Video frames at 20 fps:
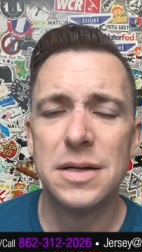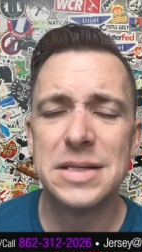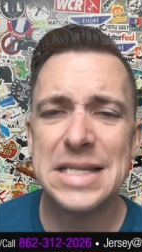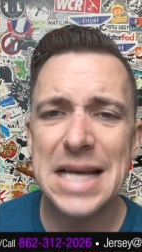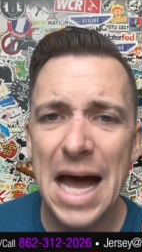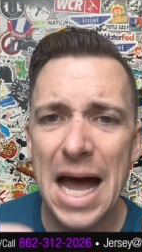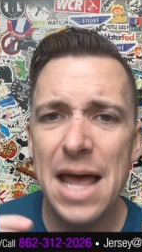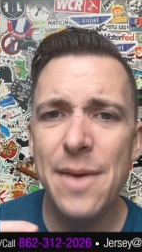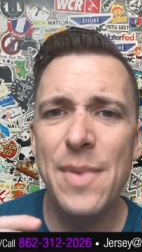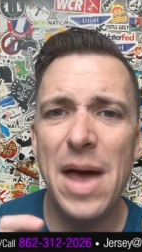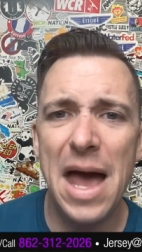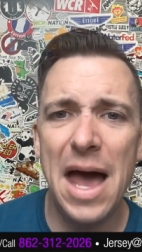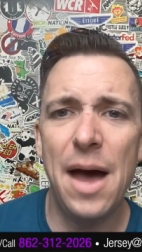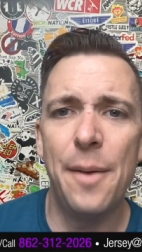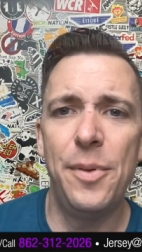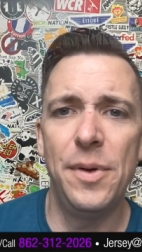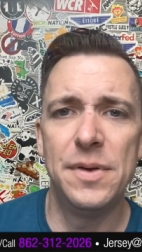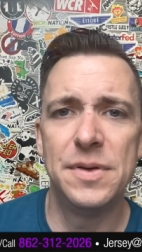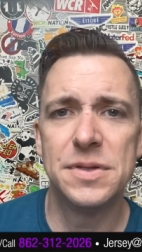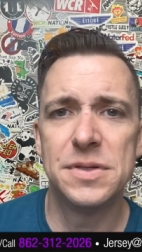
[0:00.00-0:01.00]
Time
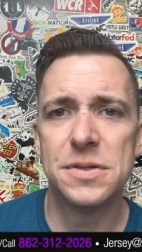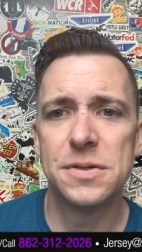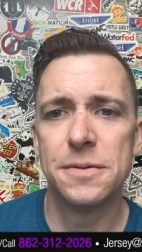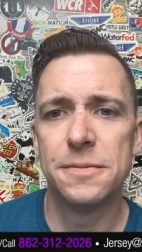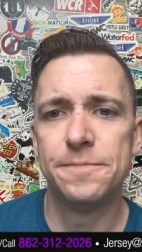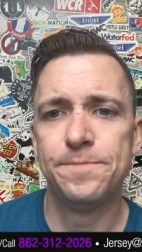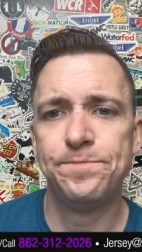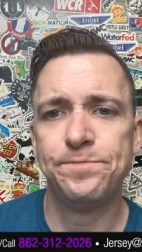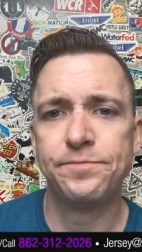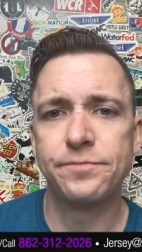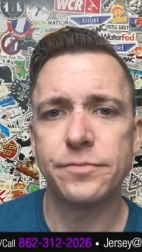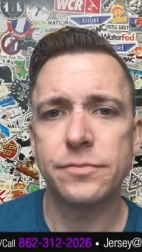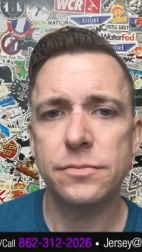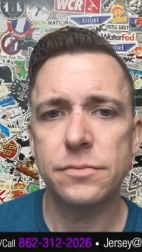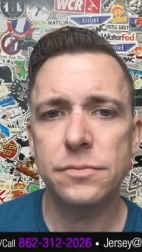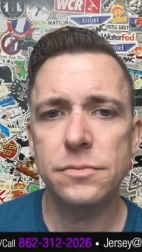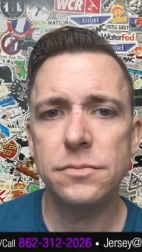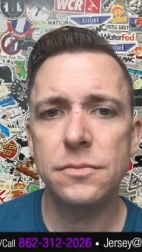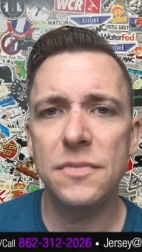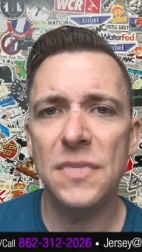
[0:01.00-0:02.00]
happens.
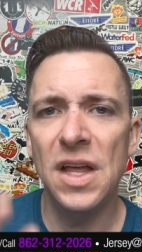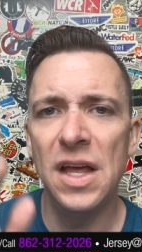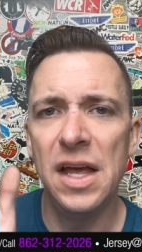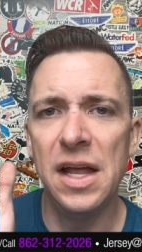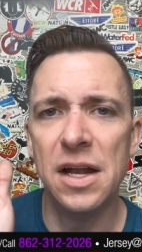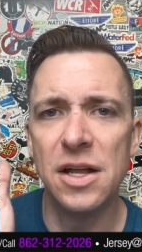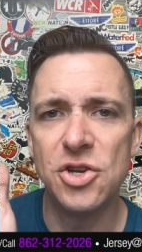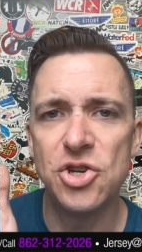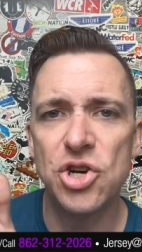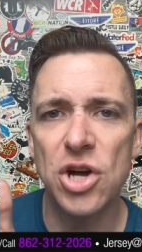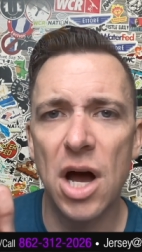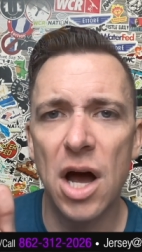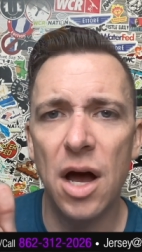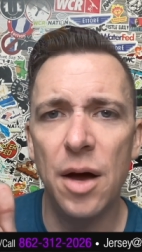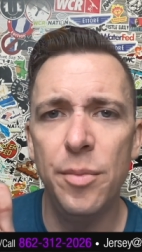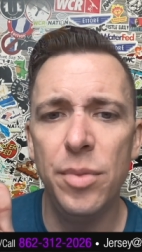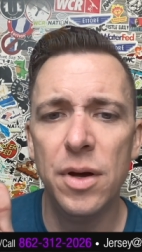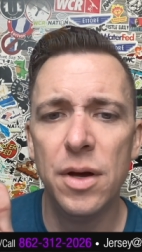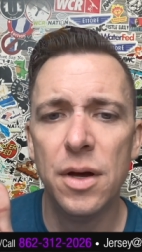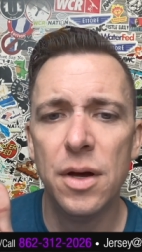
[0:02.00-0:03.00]
In a
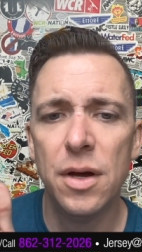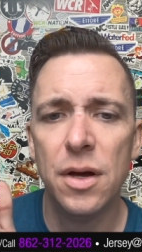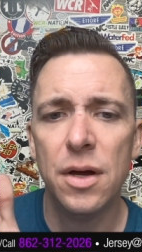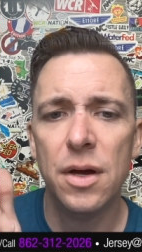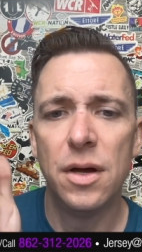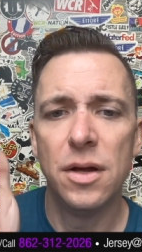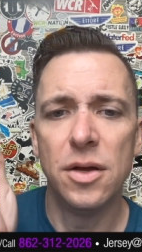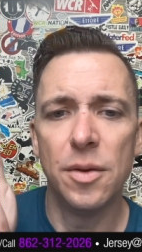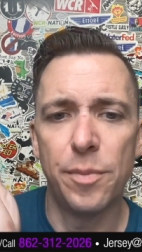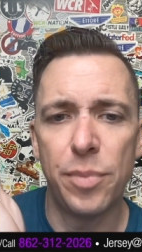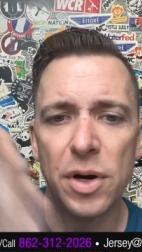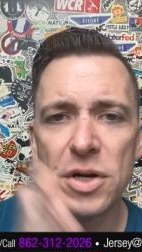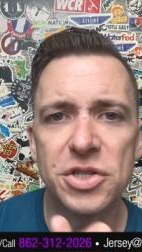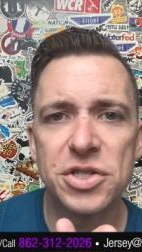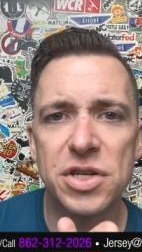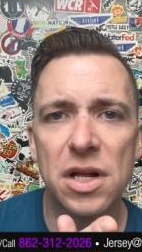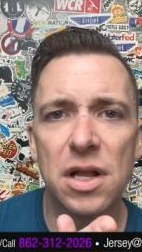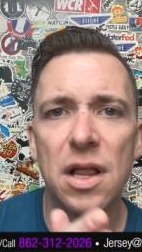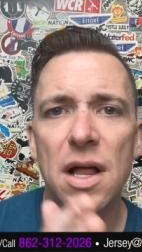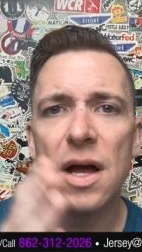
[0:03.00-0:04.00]
job, you
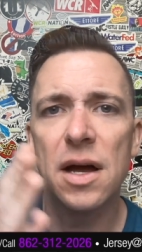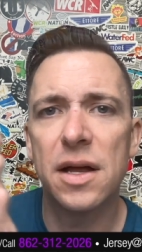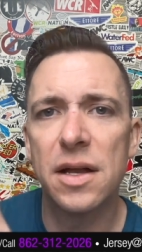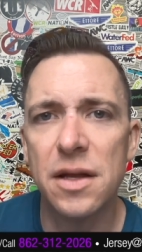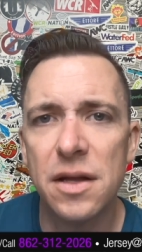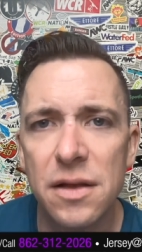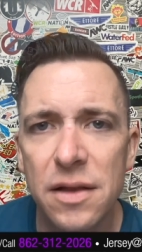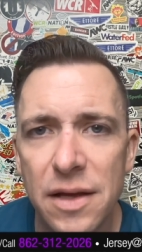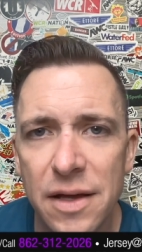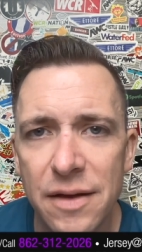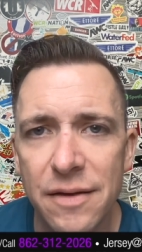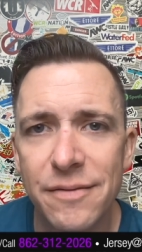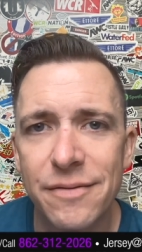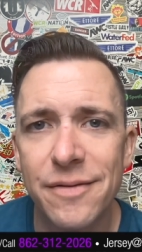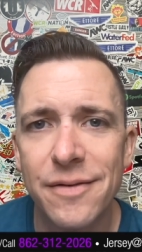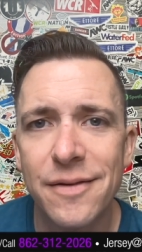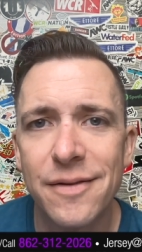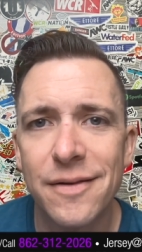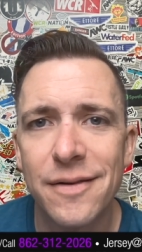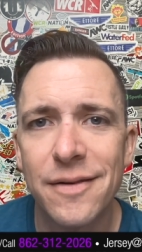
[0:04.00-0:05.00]
punch the clock and you leave.